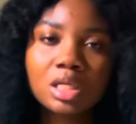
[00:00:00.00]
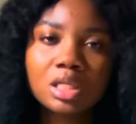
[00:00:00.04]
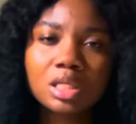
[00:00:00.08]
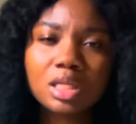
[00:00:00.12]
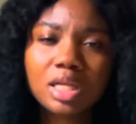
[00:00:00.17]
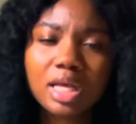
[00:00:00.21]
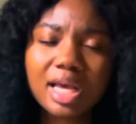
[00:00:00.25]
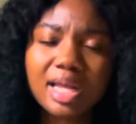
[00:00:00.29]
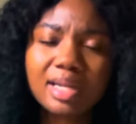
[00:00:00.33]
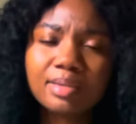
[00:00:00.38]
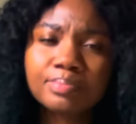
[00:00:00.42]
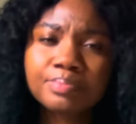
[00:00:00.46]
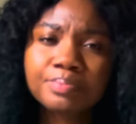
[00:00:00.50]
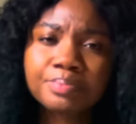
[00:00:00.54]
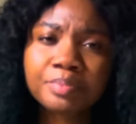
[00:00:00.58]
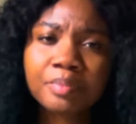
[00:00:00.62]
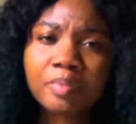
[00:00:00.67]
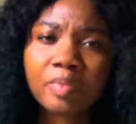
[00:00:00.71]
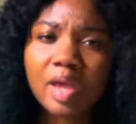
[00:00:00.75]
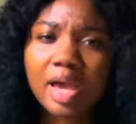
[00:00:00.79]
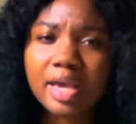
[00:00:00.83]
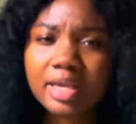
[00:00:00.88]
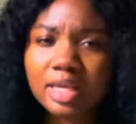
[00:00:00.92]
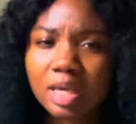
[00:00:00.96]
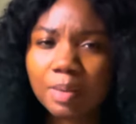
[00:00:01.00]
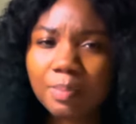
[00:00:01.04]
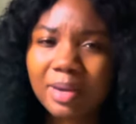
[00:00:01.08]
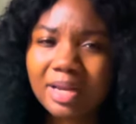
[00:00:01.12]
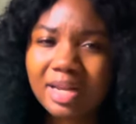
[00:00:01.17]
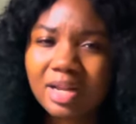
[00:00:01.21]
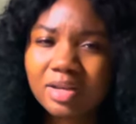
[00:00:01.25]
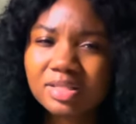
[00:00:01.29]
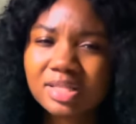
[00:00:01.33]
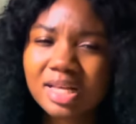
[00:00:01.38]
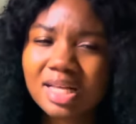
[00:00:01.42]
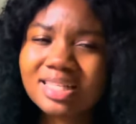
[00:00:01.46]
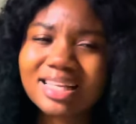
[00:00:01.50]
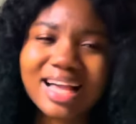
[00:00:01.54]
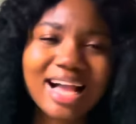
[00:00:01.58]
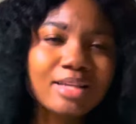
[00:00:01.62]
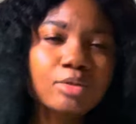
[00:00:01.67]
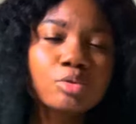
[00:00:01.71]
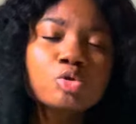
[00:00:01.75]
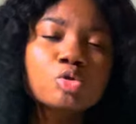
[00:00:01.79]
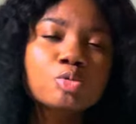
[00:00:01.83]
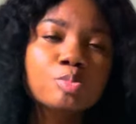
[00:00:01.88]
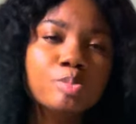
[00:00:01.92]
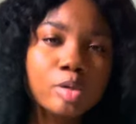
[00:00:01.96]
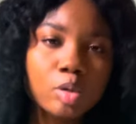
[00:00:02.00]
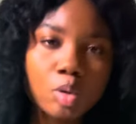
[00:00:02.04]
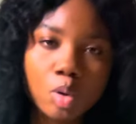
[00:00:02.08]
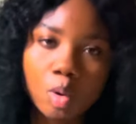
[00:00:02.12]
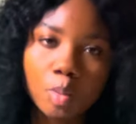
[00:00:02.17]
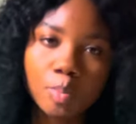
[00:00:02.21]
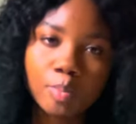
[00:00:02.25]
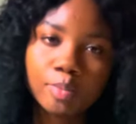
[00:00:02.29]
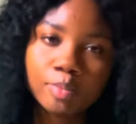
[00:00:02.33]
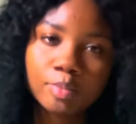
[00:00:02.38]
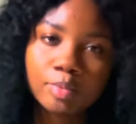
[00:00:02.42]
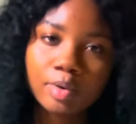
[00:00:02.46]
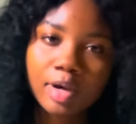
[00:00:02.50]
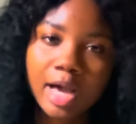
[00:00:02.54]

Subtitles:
Then I came and I said, can you speak up?